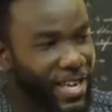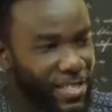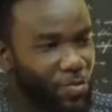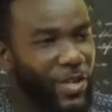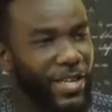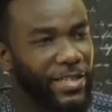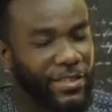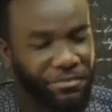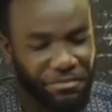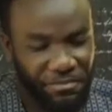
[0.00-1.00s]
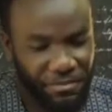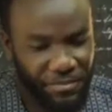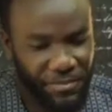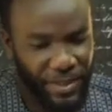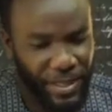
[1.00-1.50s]
week,
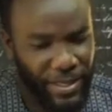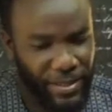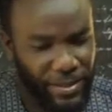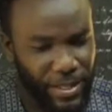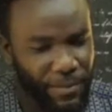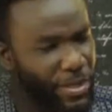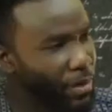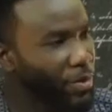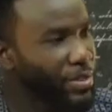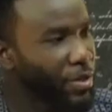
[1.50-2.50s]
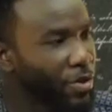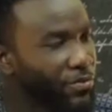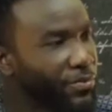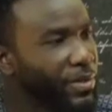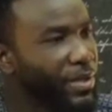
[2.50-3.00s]
and I mean there was a lot of
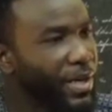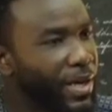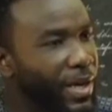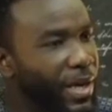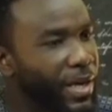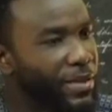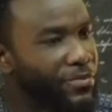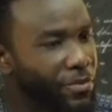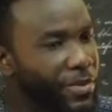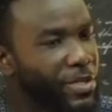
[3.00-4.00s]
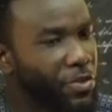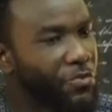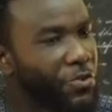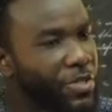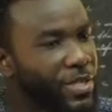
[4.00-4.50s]
information.
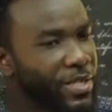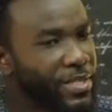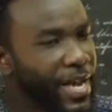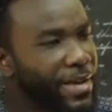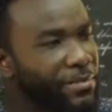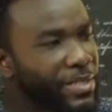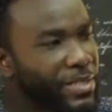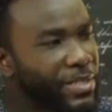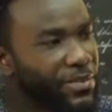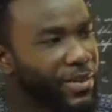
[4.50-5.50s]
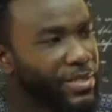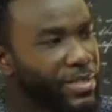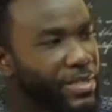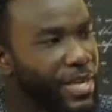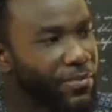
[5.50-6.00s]
Unfortunately, time didn't give us
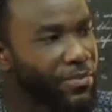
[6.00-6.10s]
enough